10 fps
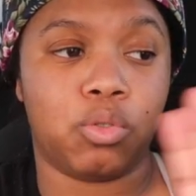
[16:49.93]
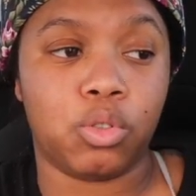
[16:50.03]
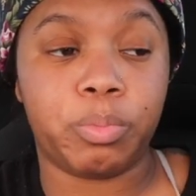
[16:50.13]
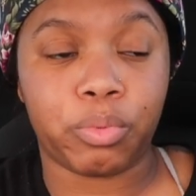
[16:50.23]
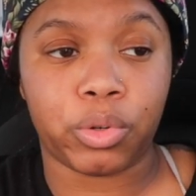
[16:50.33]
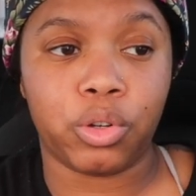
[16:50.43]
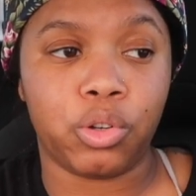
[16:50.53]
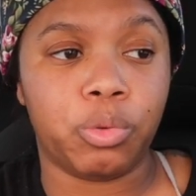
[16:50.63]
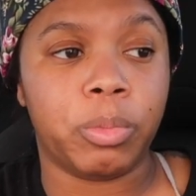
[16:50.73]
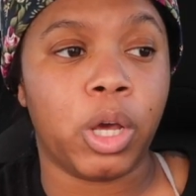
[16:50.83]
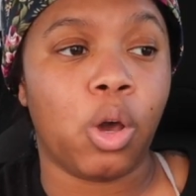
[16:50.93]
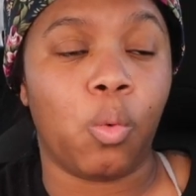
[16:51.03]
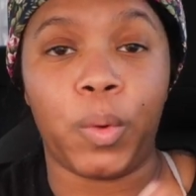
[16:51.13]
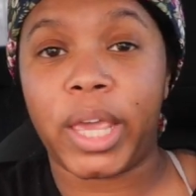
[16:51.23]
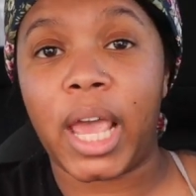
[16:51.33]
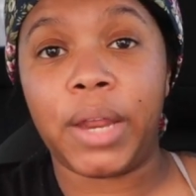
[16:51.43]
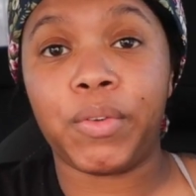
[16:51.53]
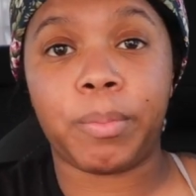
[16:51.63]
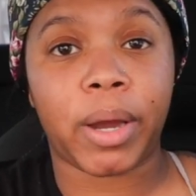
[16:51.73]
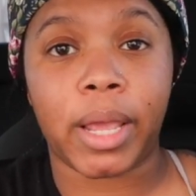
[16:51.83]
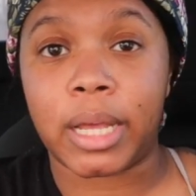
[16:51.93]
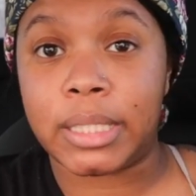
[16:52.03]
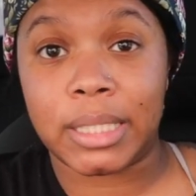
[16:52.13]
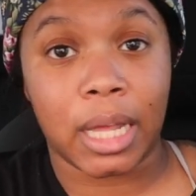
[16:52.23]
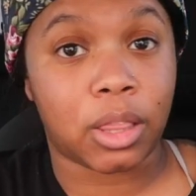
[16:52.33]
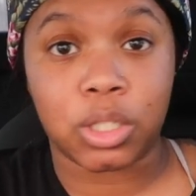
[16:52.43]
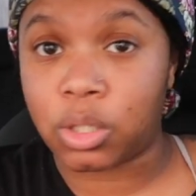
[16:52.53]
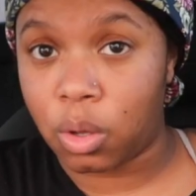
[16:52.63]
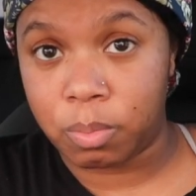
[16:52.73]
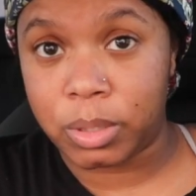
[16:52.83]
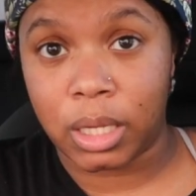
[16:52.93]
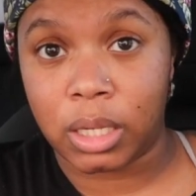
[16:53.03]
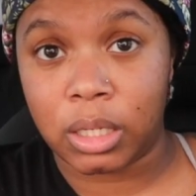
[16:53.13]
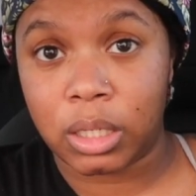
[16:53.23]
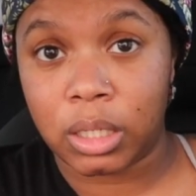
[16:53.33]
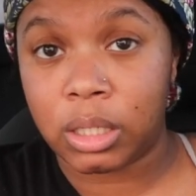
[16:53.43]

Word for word: group room we can't even bring our stethoscopes in